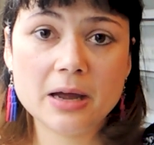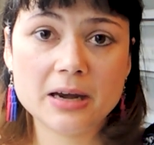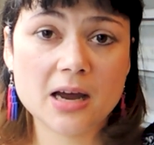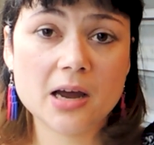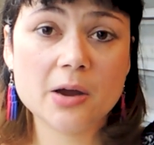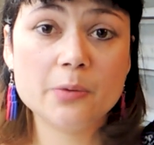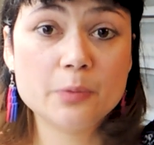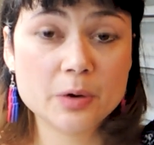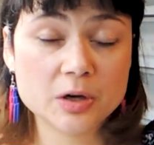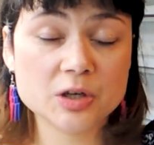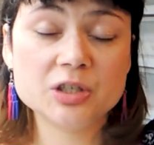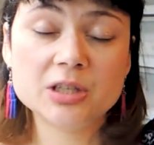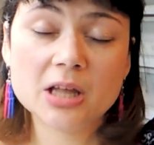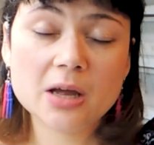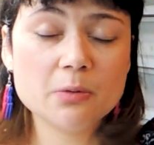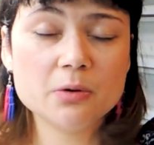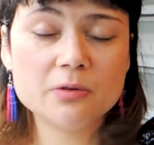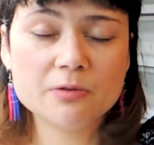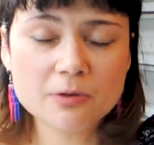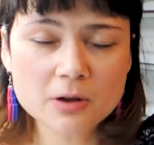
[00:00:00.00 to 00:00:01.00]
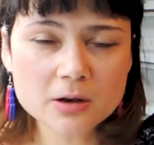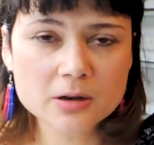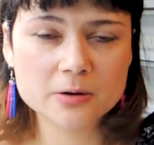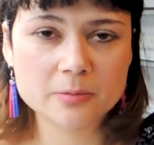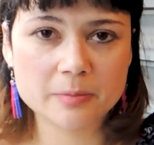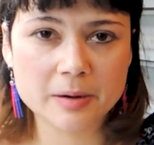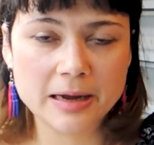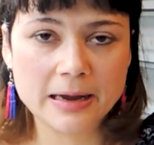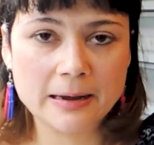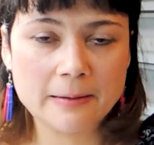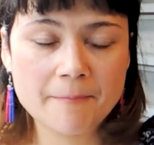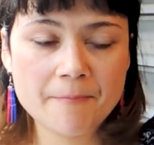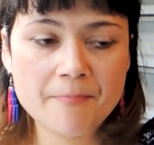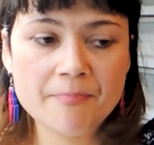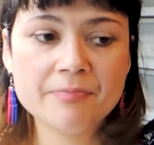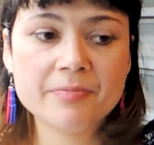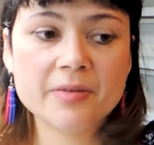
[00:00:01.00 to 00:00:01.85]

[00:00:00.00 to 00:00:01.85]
and I wish they would follow me.